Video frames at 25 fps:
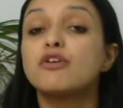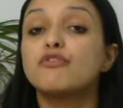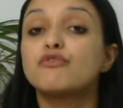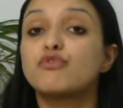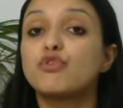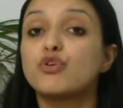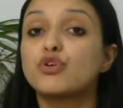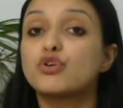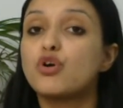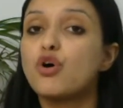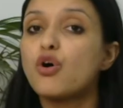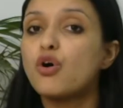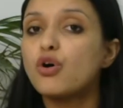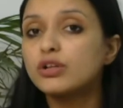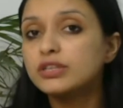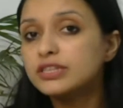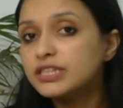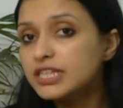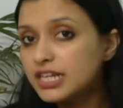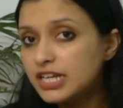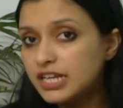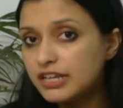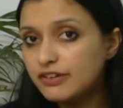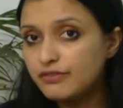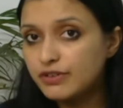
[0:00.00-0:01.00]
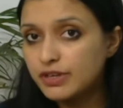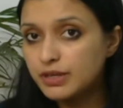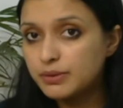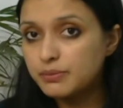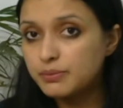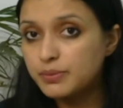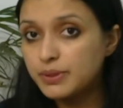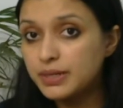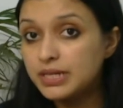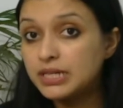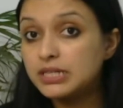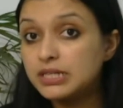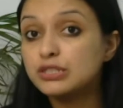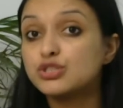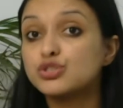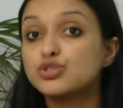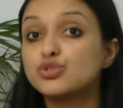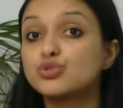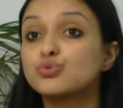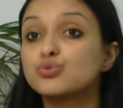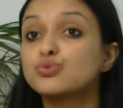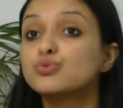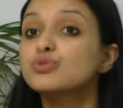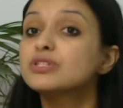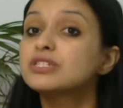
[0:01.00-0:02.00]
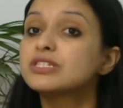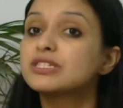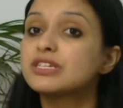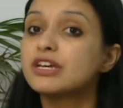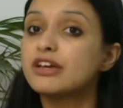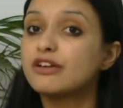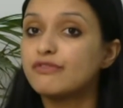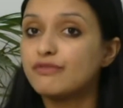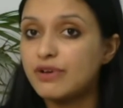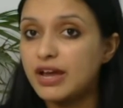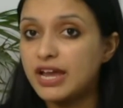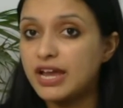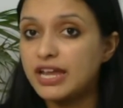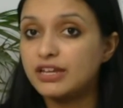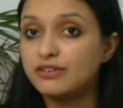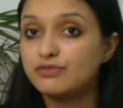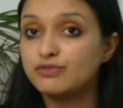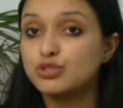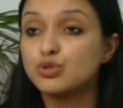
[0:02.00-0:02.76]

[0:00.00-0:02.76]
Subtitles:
for all the living beings to survive.